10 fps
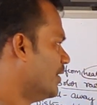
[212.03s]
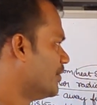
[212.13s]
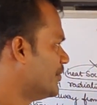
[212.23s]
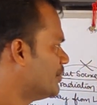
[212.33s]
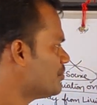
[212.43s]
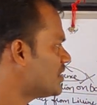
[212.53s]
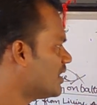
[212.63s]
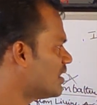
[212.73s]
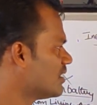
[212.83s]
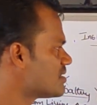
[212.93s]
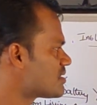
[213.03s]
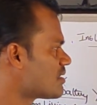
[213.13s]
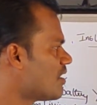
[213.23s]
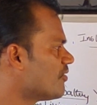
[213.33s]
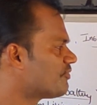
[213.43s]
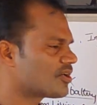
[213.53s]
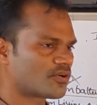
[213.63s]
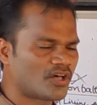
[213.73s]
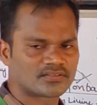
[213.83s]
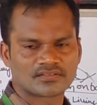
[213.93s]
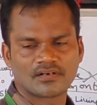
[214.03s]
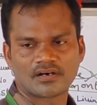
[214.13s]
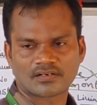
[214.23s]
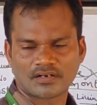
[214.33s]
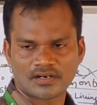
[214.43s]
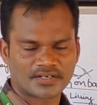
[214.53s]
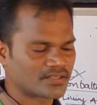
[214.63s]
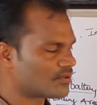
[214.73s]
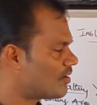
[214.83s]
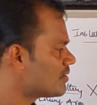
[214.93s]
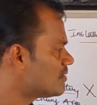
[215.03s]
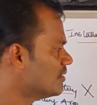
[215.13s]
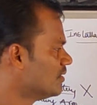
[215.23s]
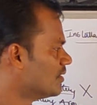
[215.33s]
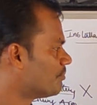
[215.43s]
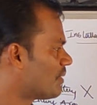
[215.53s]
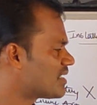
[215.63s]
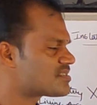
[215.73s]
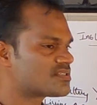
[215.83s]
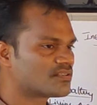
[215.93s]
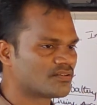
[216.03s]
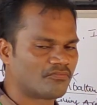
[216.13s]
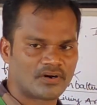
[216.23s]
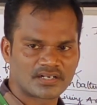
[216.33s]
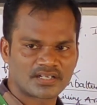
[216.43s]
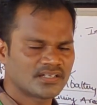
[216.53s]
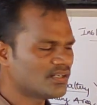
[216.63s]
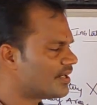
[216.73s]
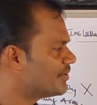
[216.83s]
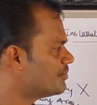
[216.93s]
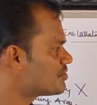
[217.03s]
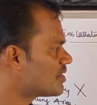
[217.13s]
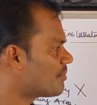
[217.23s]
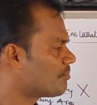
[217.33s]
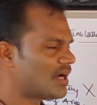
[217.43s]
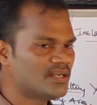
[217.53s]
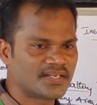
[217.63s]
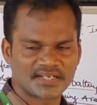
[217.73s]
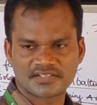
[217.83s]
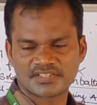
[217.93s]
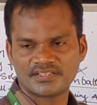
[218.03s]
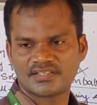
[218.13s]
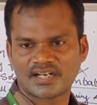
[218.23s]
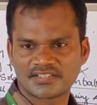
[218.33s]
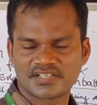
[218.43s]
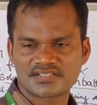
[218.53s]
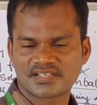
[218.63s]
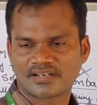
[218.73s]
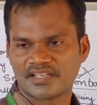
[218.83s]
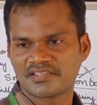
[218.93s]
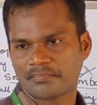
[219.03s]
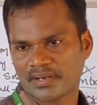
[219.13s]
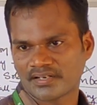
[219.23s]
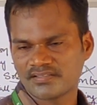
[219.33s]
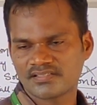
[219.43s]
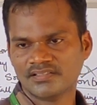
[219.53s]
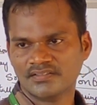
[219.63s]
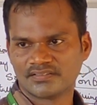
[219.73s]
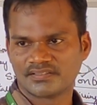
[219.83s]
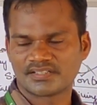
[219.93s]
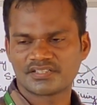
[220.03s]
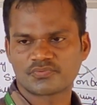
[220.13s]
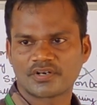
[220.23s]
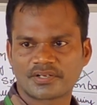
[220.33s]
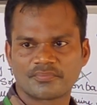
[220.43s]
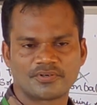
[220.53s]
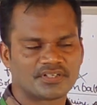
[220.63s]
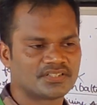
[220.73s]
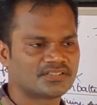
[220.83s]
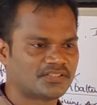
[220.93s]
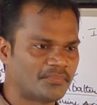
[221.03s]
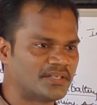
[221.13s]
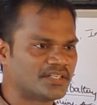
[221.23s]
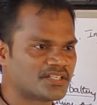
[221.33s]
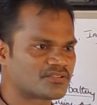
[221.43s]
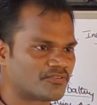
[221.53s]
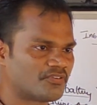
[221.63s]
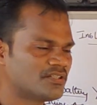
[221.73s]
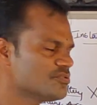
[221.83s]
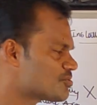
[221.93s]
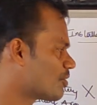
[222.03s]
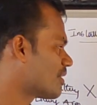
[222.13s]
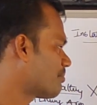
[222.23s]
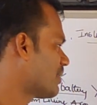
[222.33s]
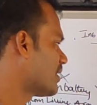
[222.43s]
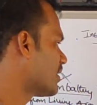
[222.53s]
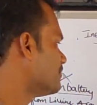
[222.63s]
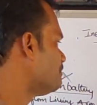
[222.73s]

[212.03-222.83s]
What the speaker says: Use a soft cloth or cotton cloth plus water and use some mild detergent and just clean the panels. That is what about the maintenance of an solar panel.